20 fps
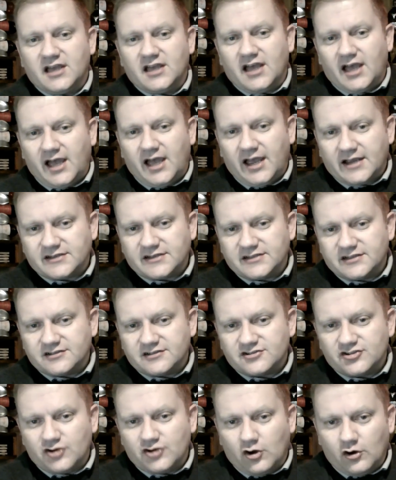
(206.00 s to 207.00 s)
acting as
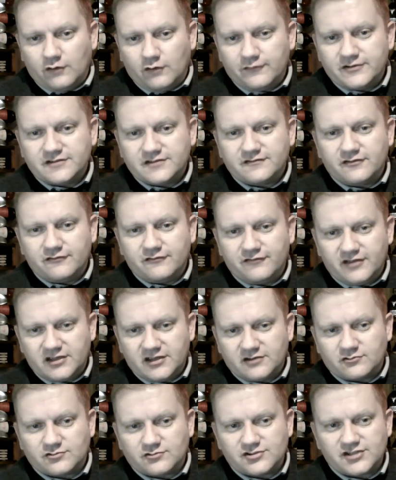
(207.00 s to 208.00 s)
an office for
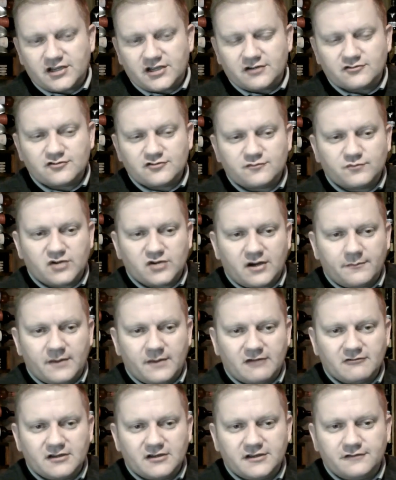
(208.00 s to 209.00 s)
vehicle sales,
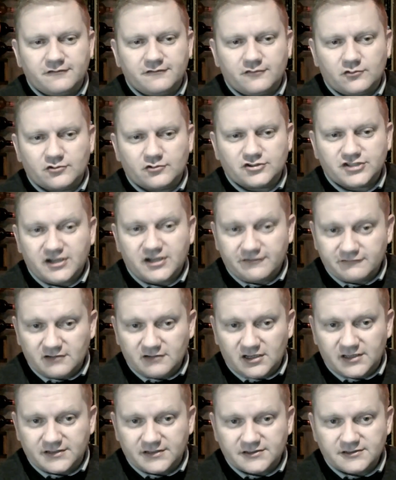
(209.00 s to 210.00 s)
primarily for
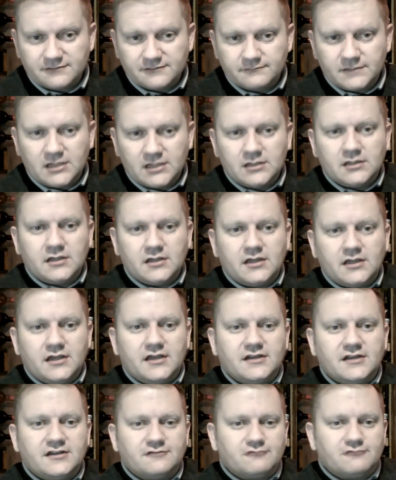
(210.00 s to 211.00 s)
Chevrolets. He
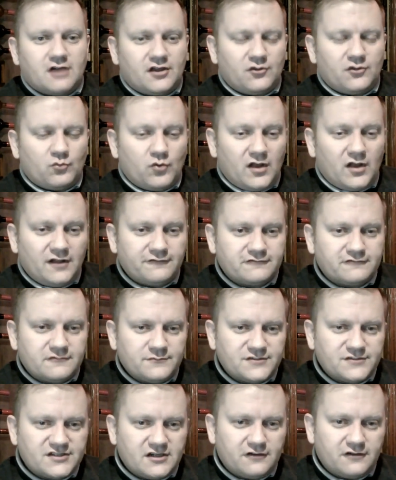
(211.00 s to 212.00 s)
did rather well for
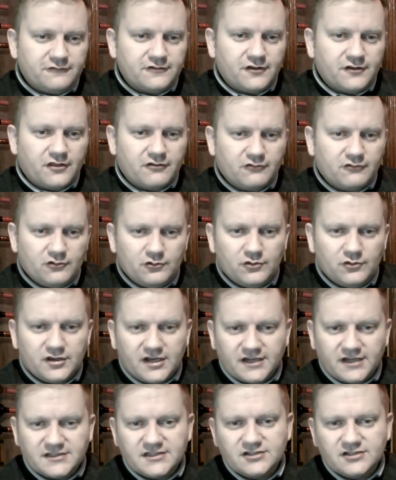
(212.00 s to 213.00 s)
himself, and through the
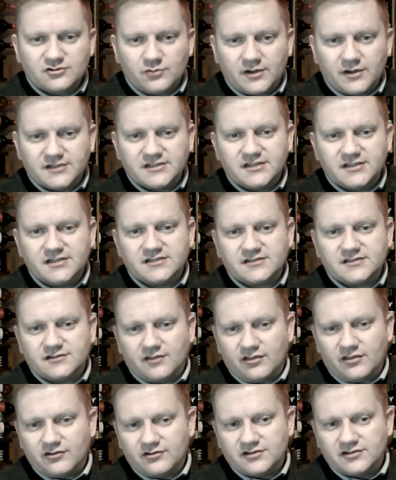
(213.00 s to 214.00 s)
1920s and
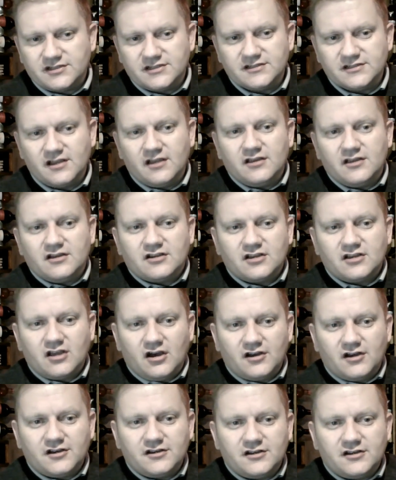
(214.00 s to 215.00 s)
30s
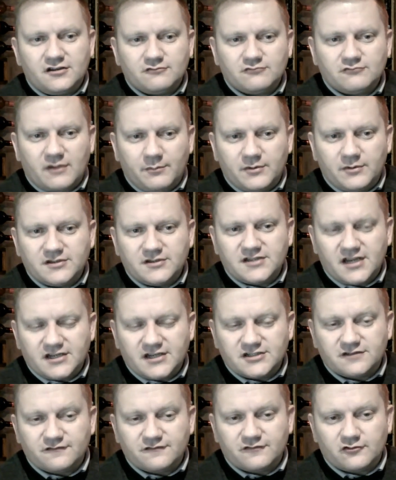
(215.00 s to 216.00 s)
garnered a
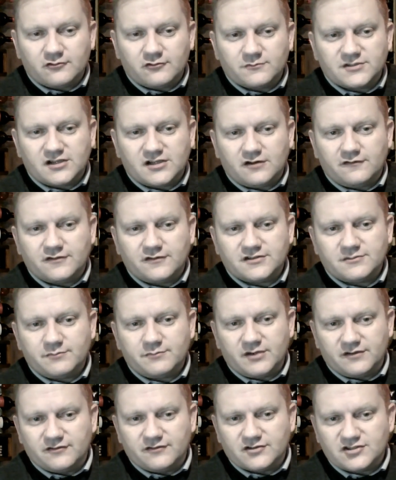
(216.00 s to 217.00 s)
reputation for himself as a bit
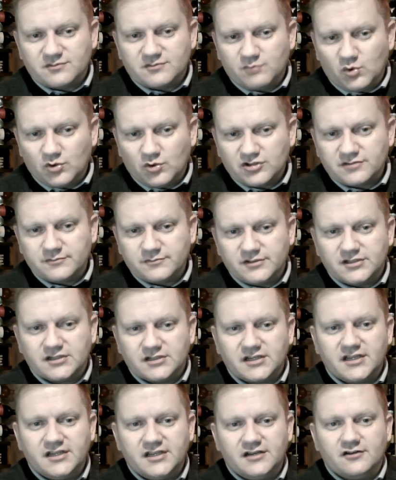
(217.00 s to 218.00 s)
of a sportsman
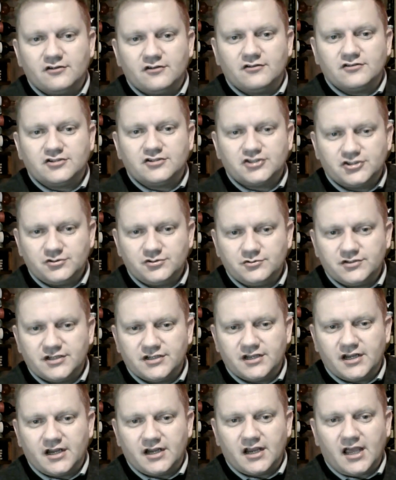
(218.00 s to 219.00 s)
keen on
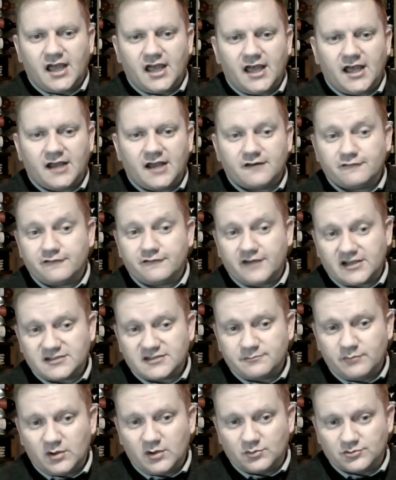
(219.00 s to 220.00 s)
shooting and fast
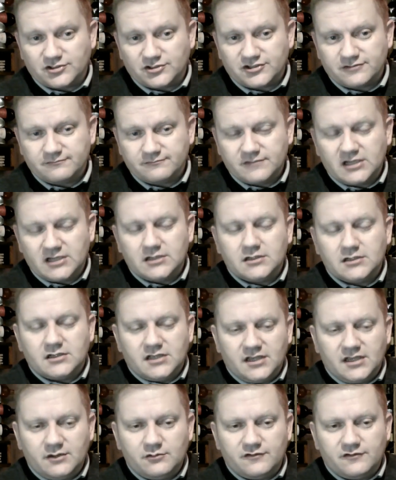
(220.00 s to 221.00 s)
boats.
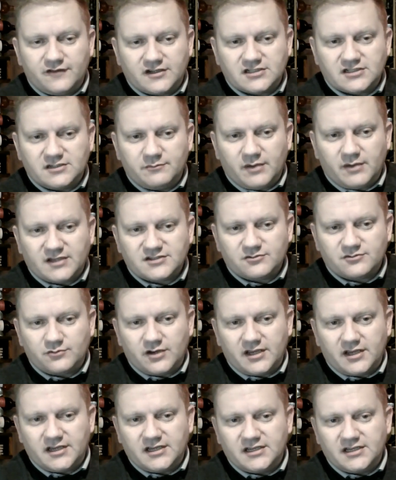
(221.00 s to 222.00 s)
He would eventually pass
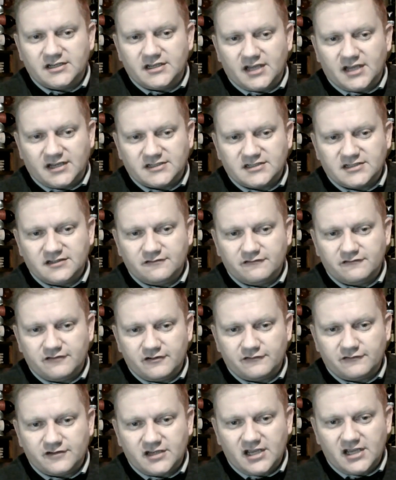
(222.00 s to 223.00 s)
away in
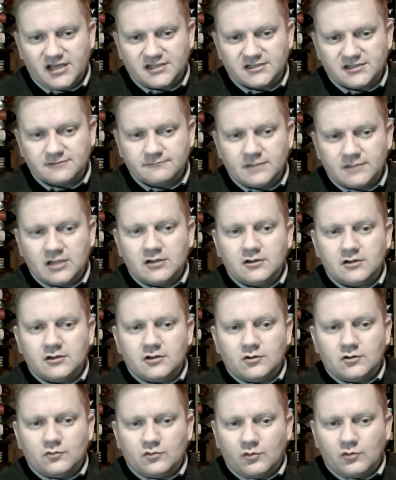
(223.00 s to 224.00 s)
1958.
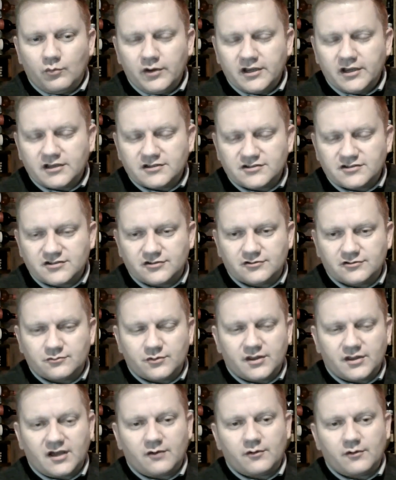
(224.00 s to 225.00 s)
What we're concerned with,
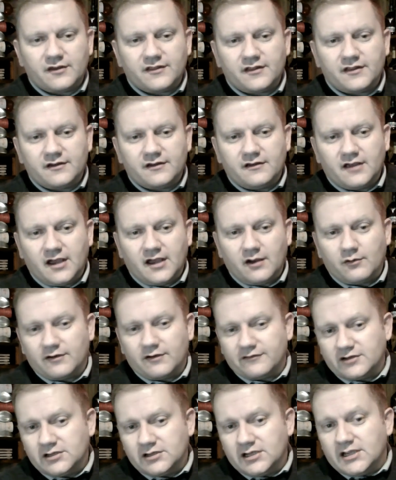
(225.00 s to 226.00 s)
however,
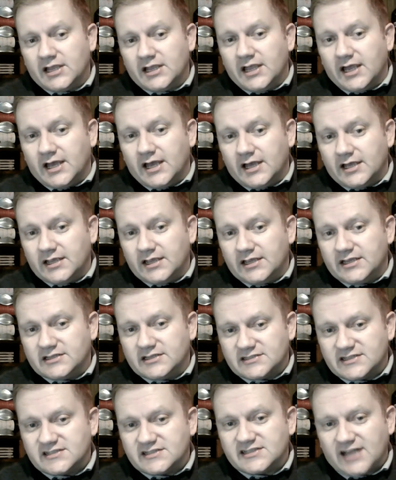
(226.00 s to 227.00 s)
is
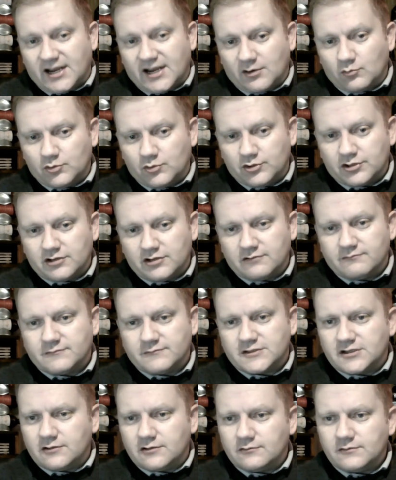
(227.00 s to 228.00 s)
his tank work.
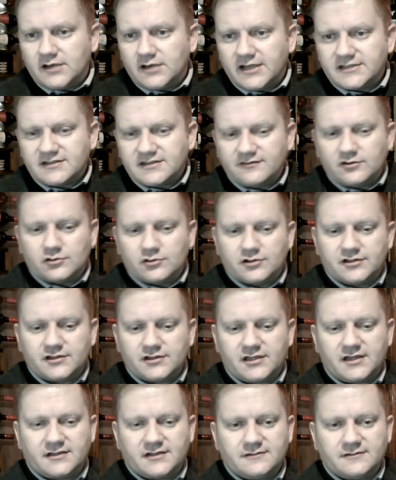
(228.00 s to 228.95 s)
So let's have a look at that.